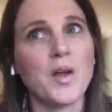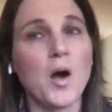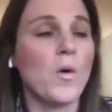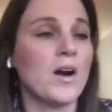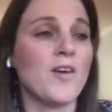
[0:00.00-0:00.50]

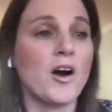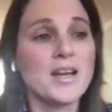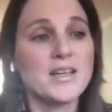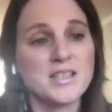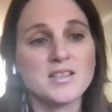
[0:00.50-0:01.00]
one of our
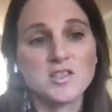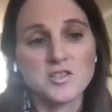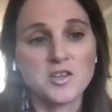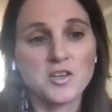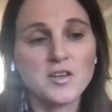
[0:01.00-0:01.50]
ideas
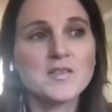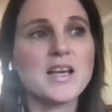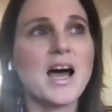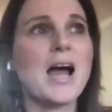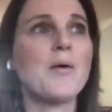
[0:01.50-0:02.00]
deserves,
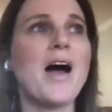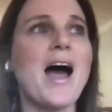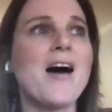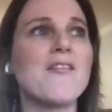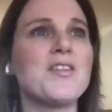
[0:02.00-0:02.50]
I will
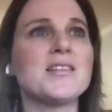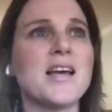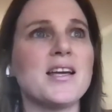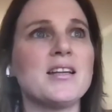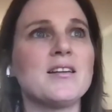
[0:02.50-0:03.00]
have the
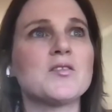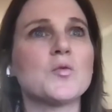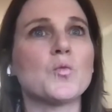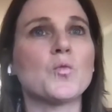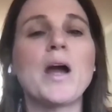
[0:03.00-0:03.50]
executives
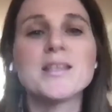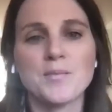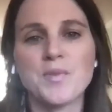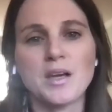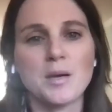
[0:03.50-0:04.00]
write
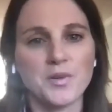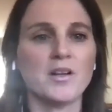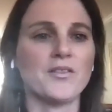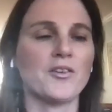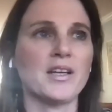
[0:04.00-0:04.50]
something and put it
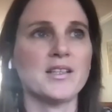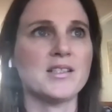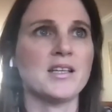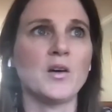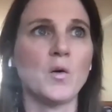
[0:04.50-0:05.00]
on their LinkedIn,